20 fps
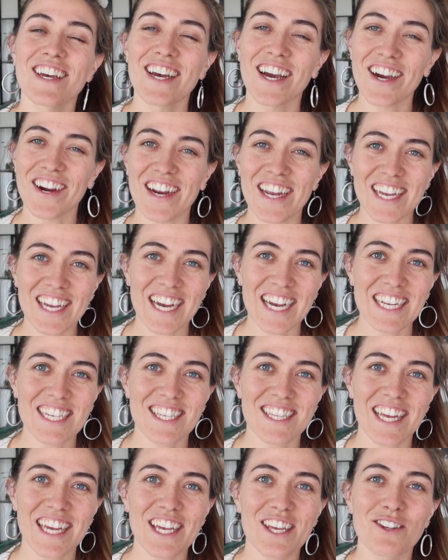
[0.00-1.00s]
Alright guys,
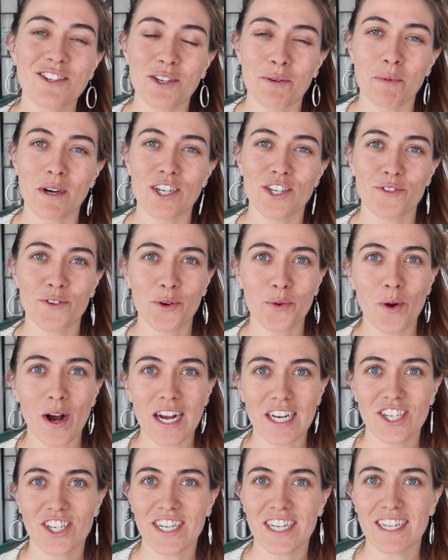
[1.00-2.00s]
thank you so much for
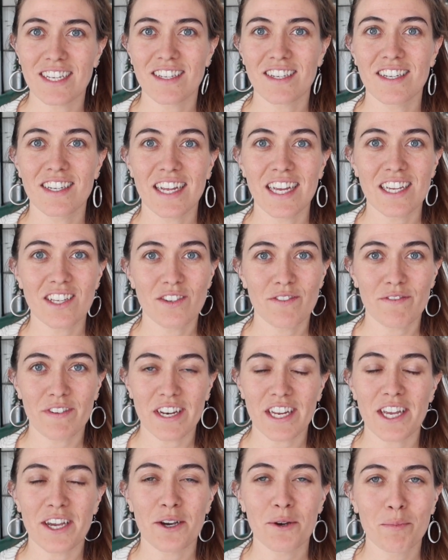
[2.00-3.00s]
watching today's
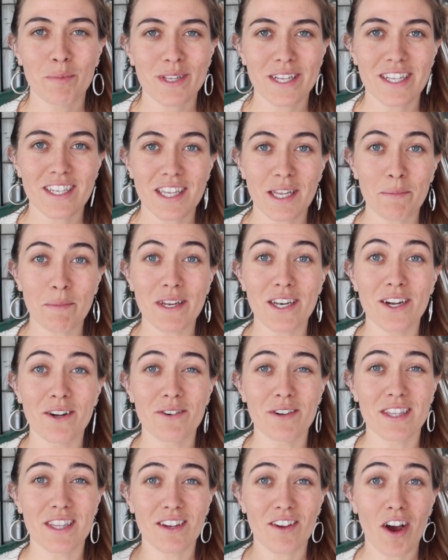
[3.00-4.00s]
video. Please let me know
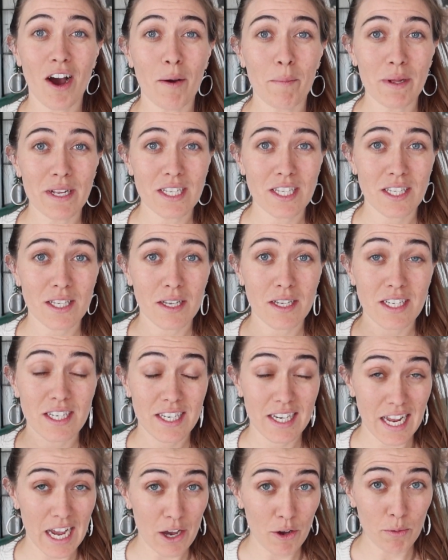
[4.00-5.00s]
in the comments
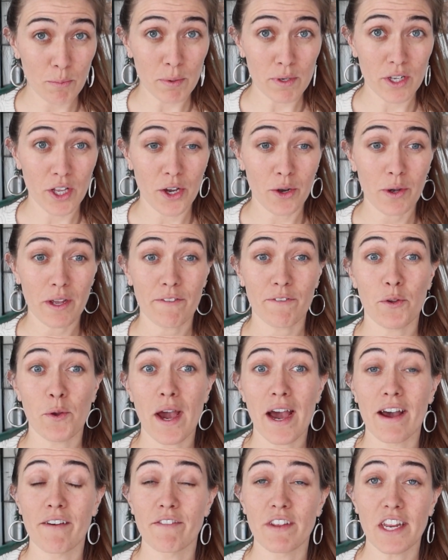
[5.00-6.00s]
down below if you
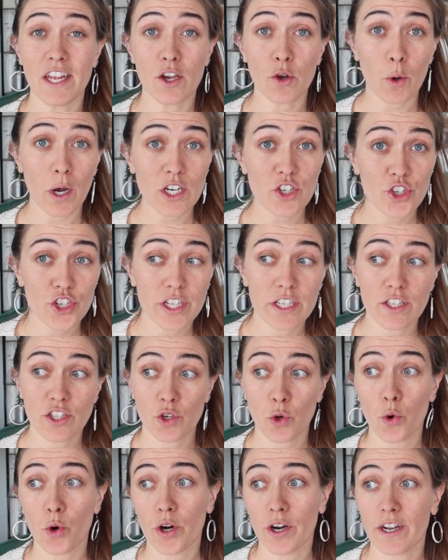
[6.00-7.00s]
have any questions,
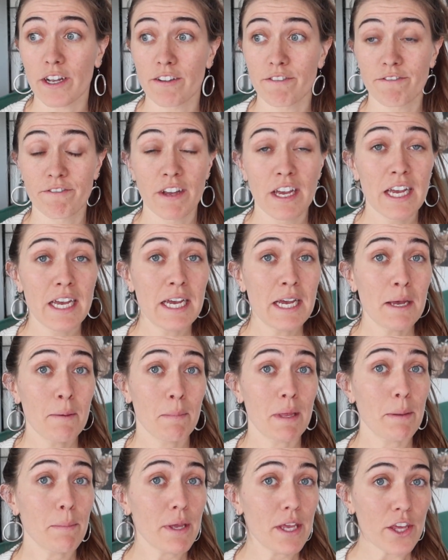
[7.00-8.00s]
or if
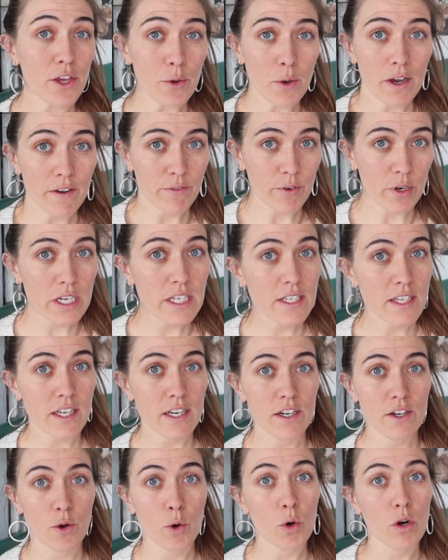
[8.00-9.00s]
maybe you have
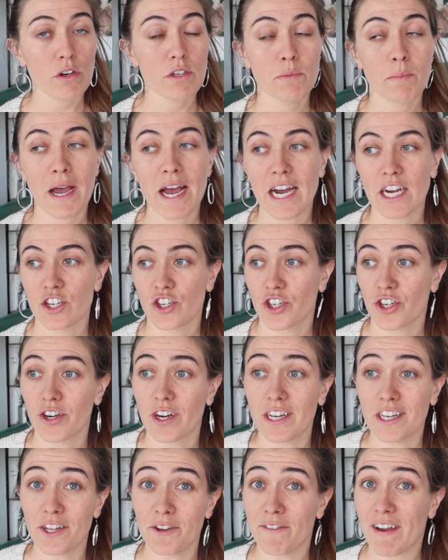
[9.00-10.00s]
reseeded a horse pasture
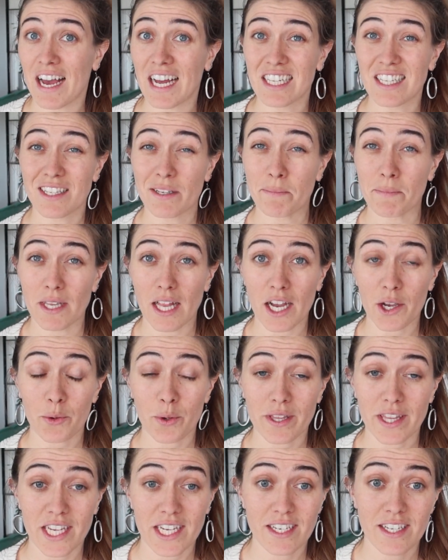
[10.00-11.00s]
and you've had some luck
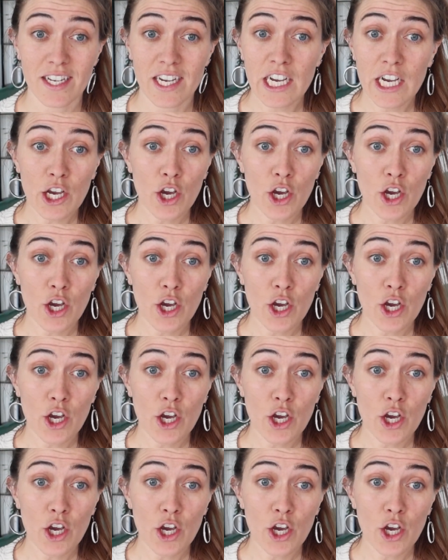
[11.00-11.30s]
with it.